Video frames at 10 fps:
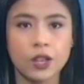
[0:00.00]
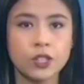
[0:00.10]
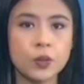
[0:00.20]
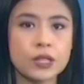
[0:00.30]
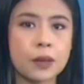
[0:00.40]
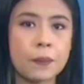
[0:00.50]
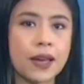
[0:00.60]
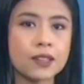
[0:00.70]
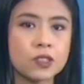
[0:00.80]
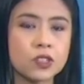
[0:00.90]
U S
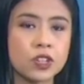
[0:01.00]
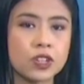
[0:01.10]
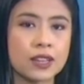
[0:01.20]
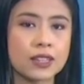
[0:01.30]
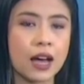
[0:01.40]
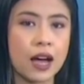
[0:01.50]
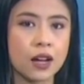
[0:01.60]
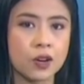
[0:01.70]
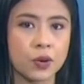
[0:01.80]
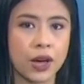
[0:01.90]
passenger and
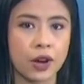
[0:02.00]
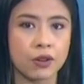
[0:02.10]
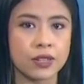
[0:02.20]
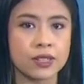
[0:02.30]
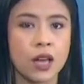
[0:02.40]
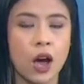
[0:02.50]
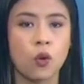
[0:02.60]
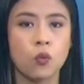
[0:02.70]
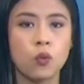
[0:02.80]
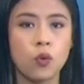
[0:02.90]
cargo carriers
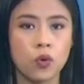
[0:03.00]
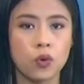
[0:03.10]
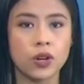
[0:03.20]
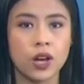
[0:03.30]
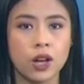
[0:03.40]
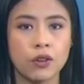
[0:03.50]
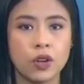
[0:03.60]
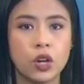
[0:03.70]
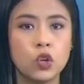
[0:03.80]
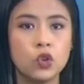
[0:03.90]
warn of
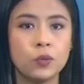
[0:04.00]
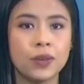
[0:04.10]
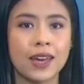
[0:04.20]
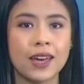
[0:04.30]
a looming